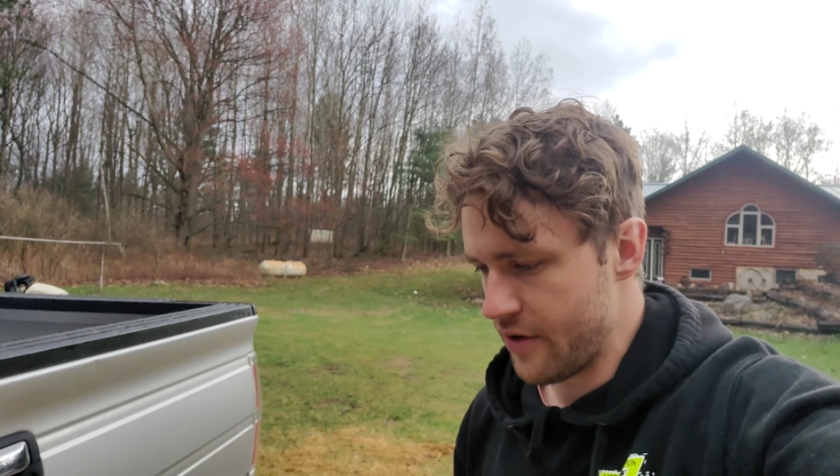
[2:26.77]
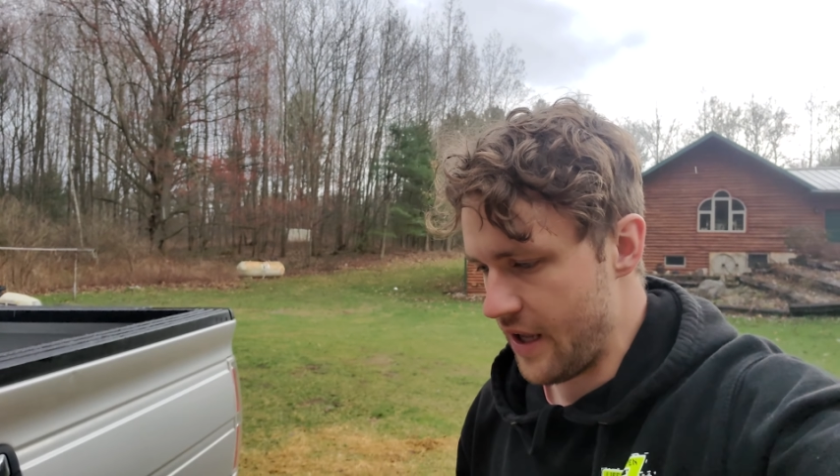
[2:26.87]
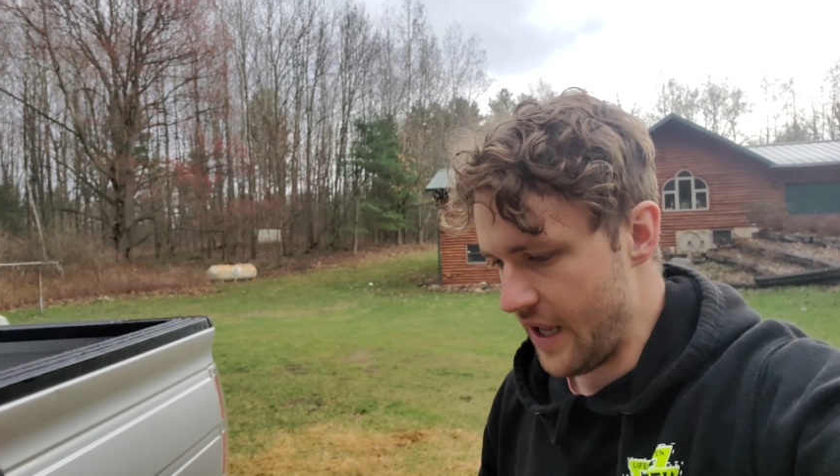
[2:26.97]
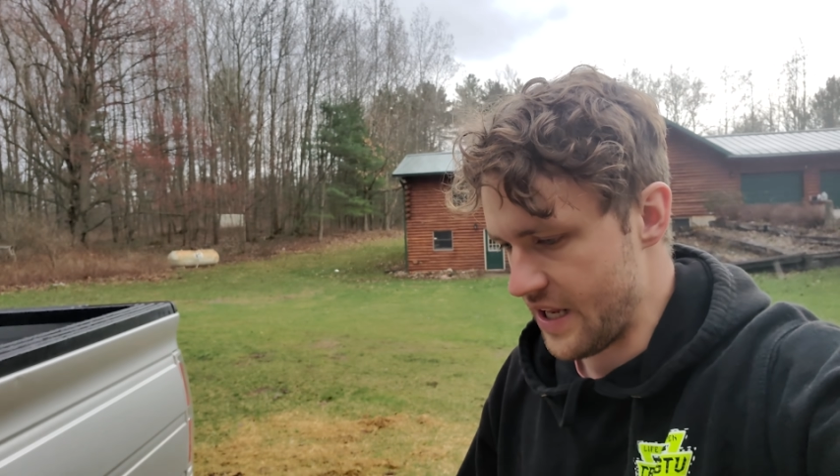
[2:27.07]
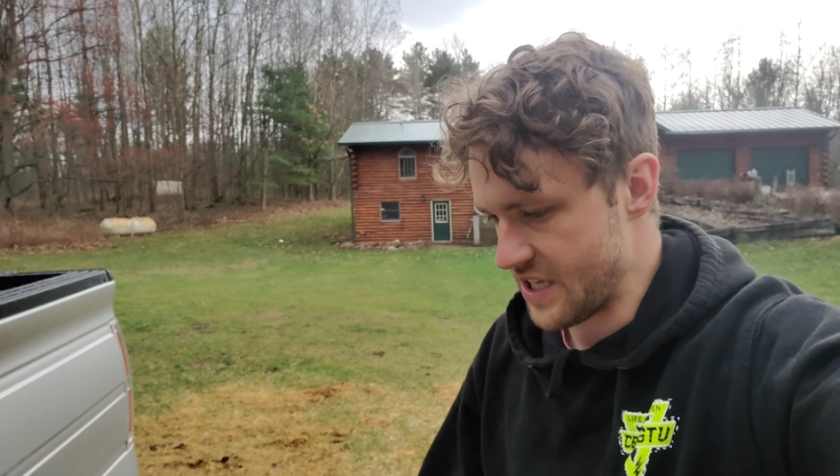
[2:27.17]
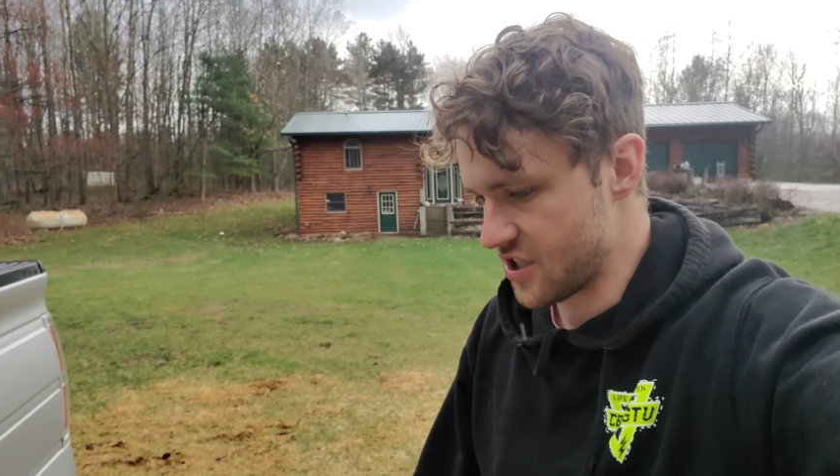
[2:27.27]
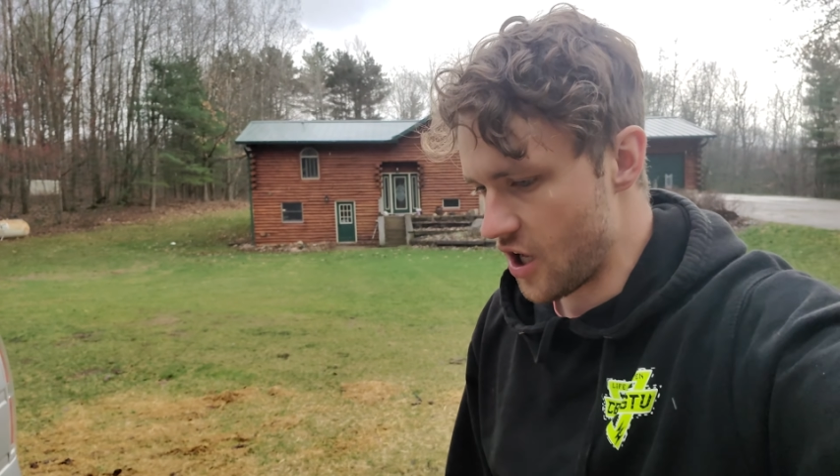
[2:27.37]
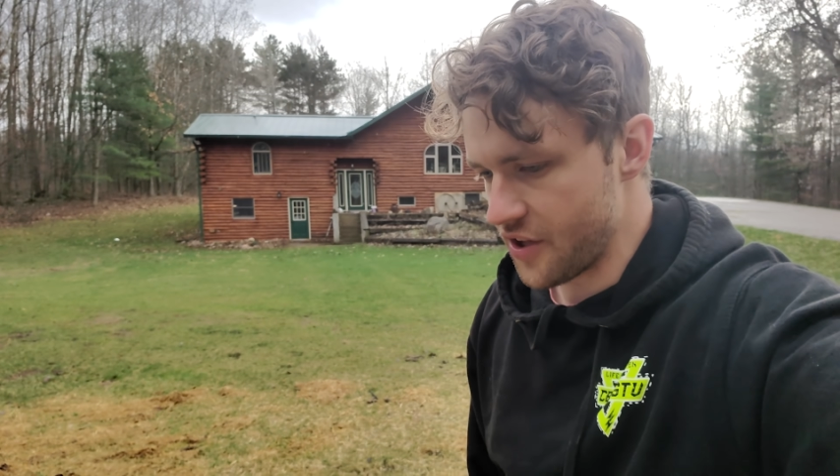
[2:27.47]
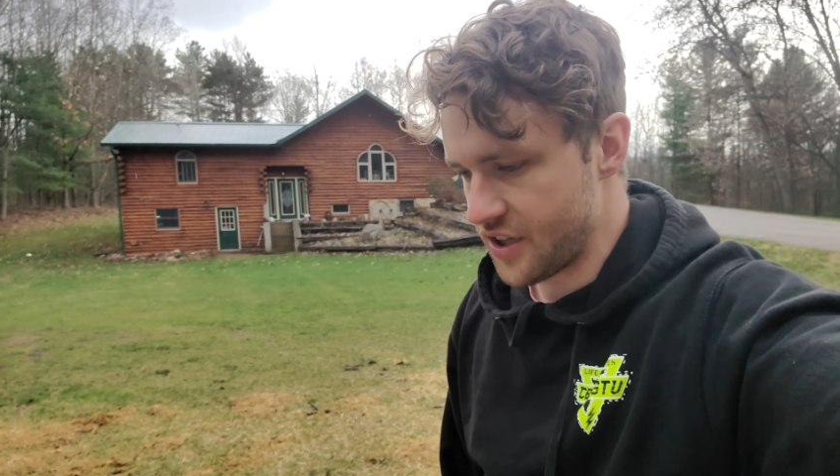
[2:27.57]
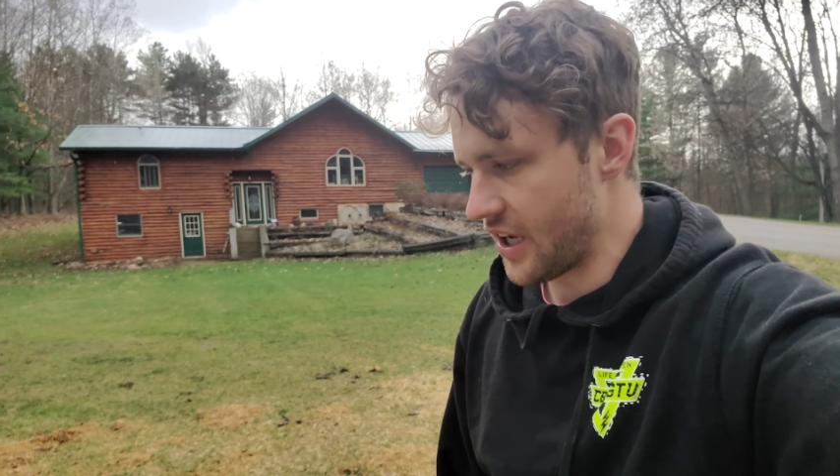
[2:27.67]
get any
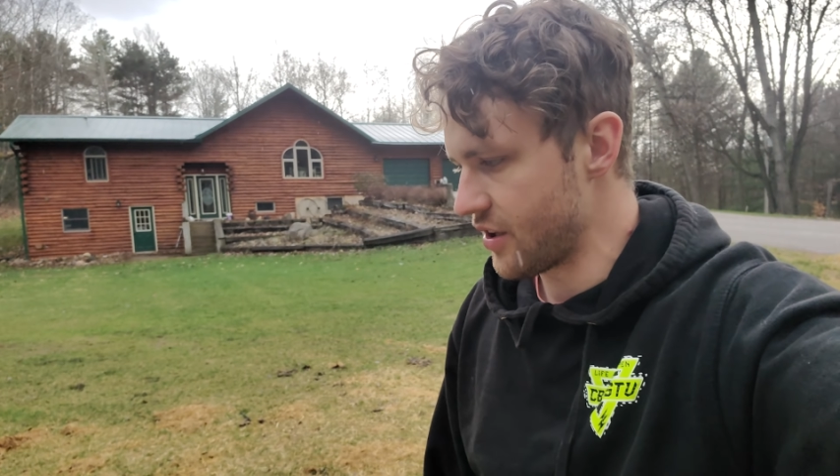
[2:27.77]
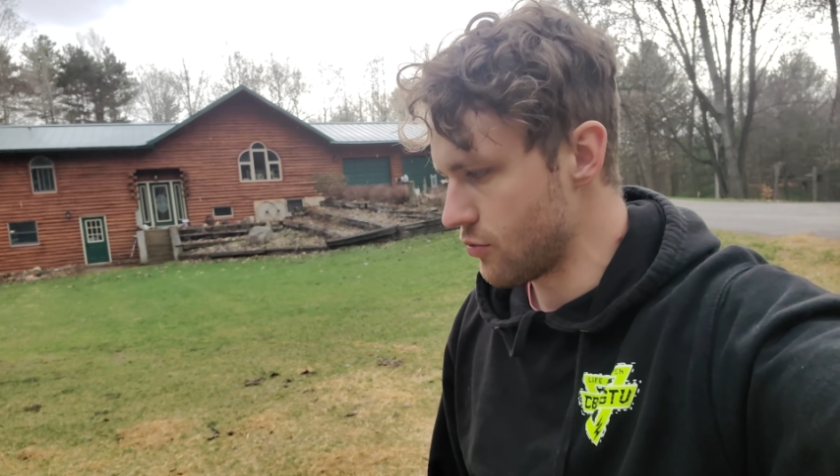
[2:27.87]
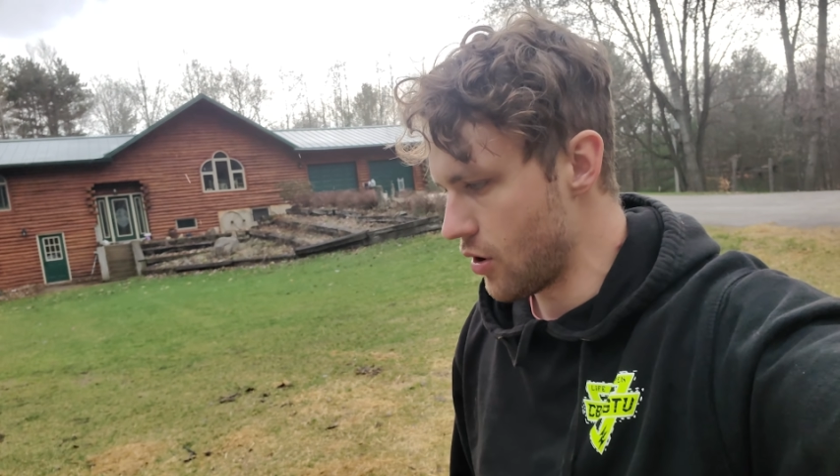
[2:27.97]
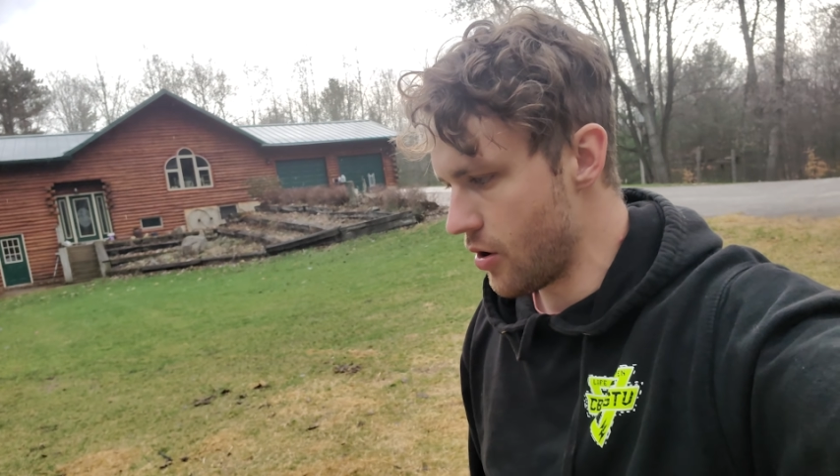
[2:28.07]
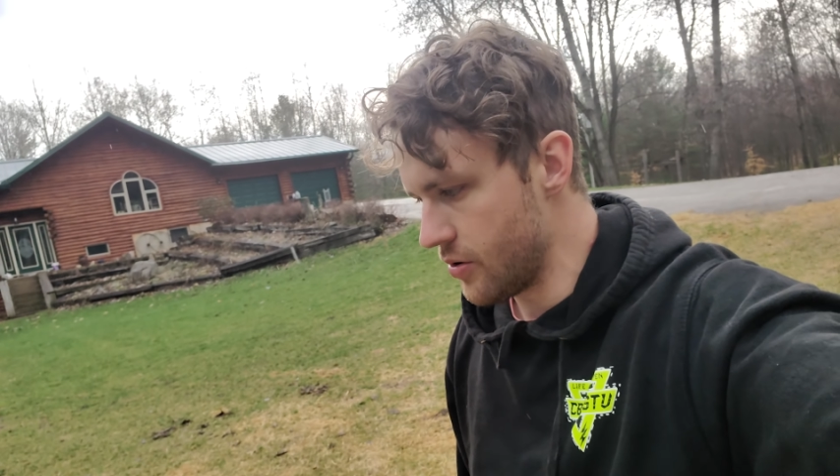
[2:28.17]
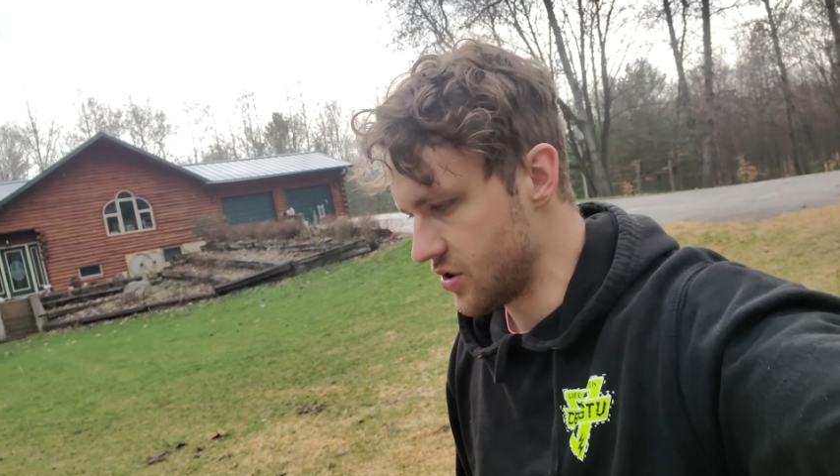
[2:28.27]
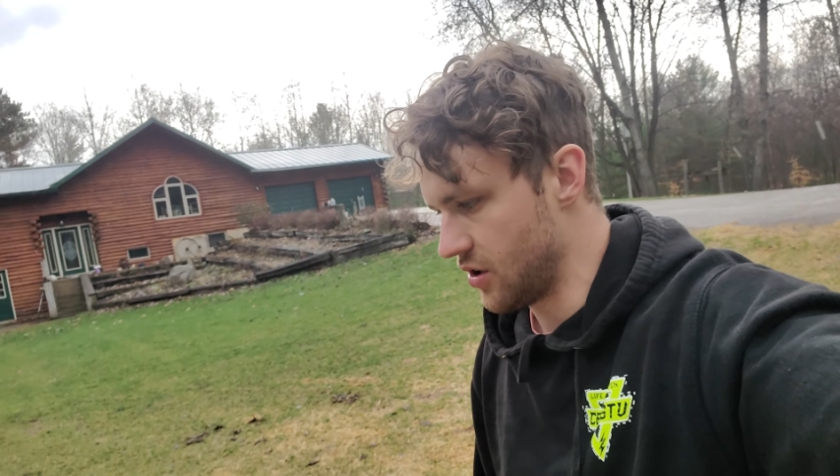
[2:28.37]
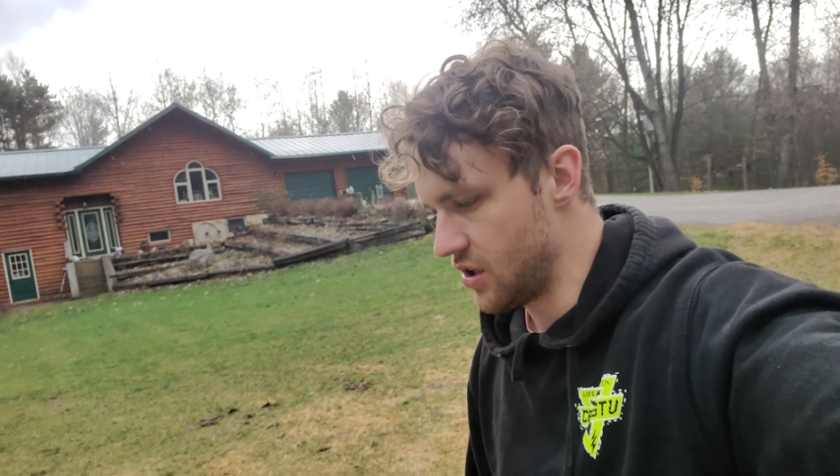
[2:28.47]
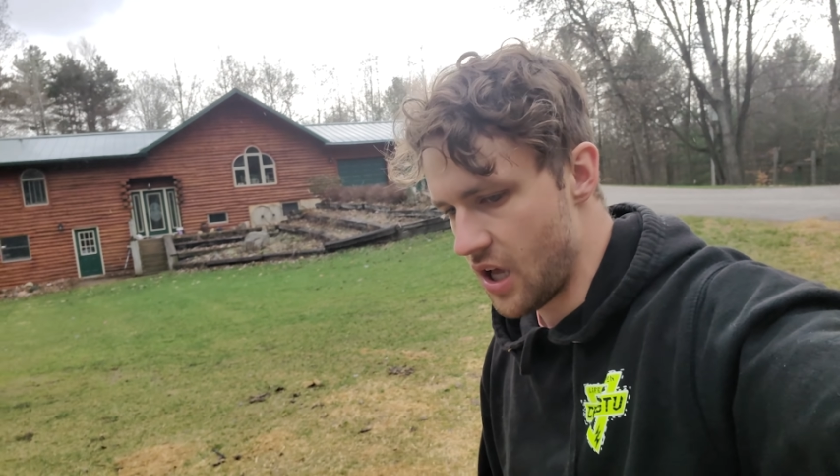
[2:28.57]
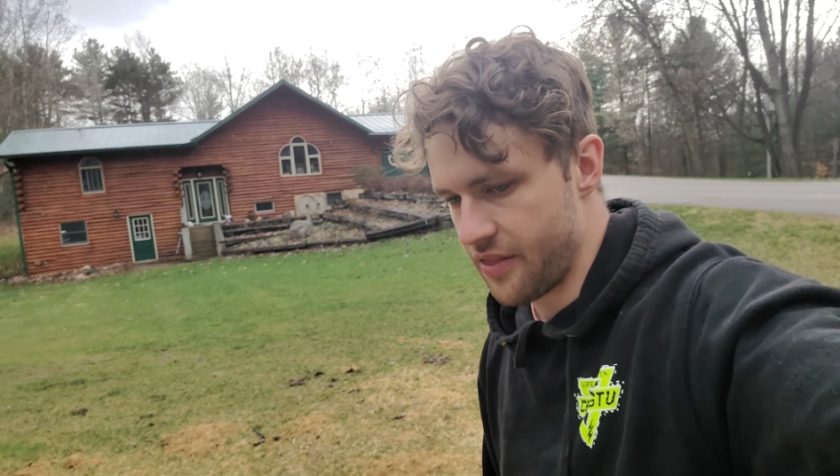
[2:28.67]
salt on the roads or
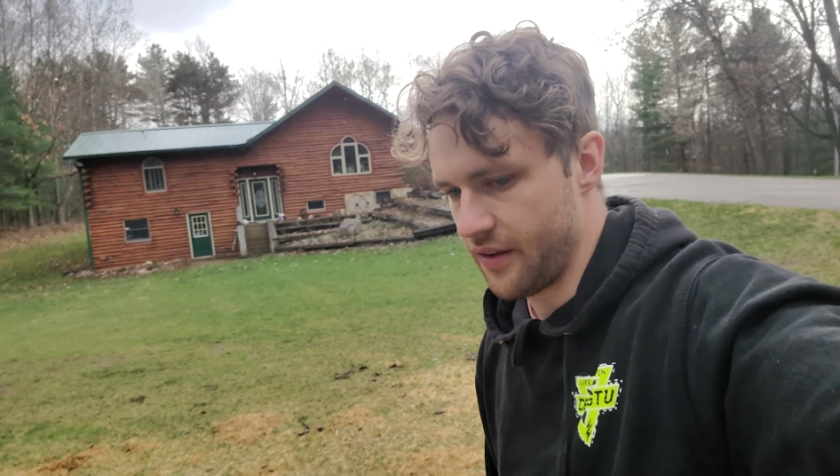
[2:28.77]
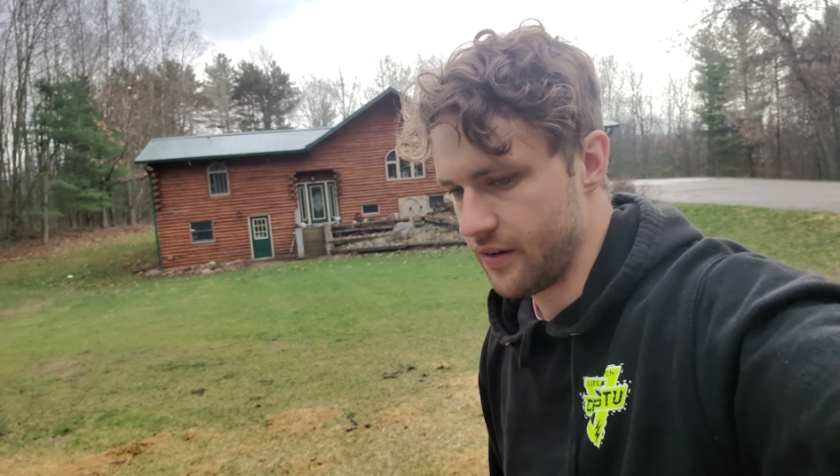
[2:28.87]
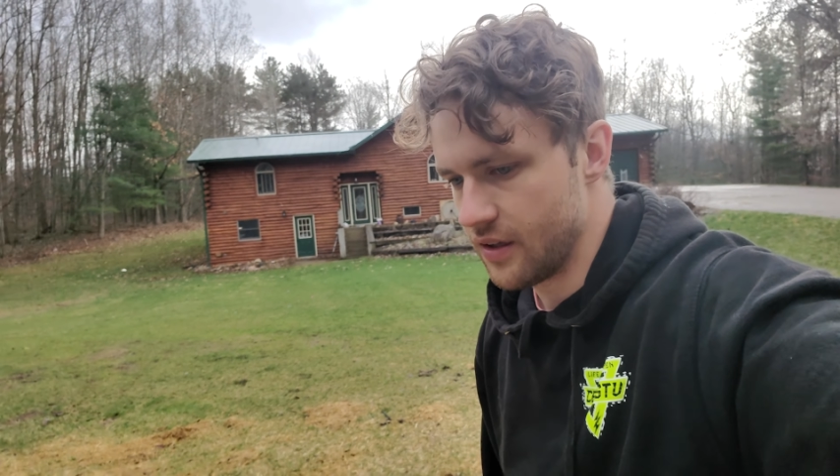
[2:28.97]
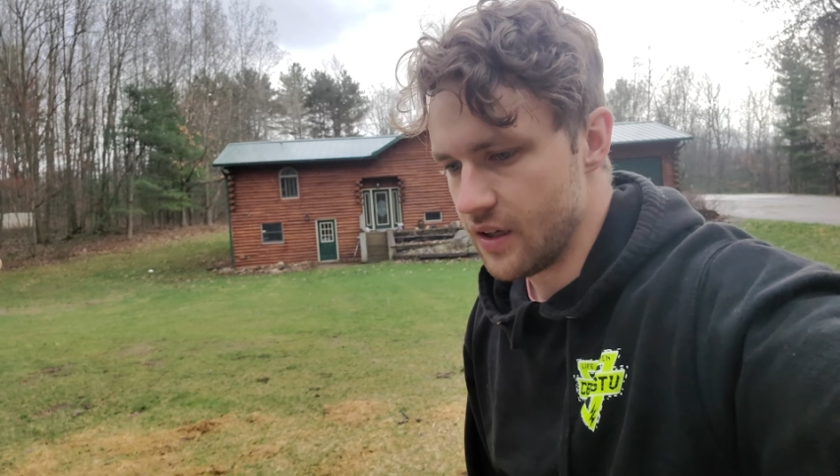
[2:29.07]
nothing.